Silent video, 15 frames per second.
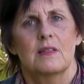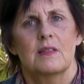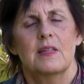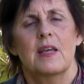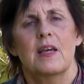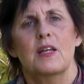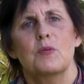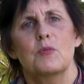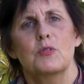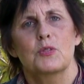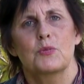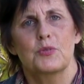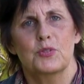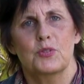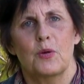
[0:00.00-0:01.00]
the
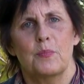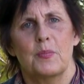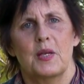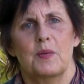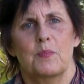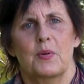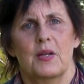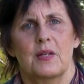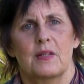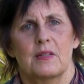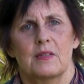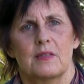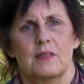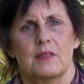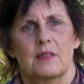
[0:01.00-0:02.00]
animals will stop being
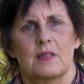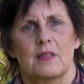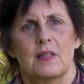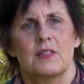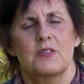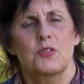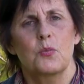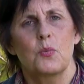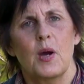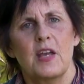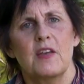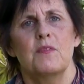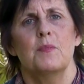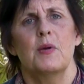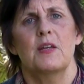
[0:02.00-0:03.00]
predators. It's the
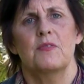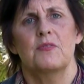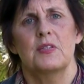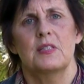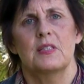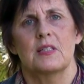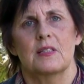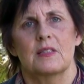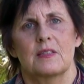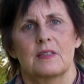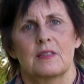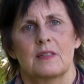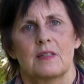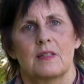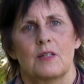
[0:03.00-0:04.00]
way of
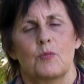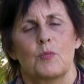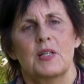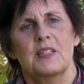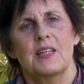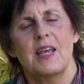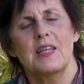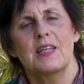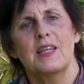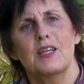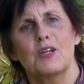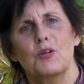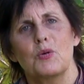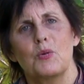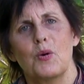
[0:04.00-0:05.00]
metaphysics. We're
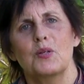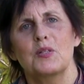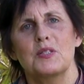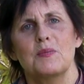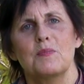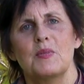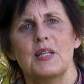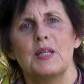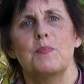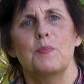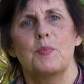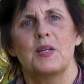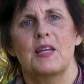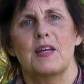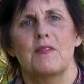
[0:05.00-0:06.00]
taking a quantum leap
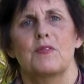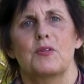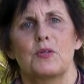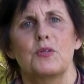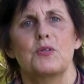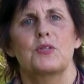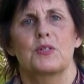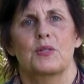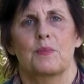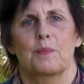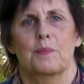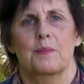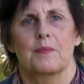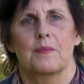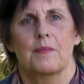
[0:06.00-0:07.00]
in evolution.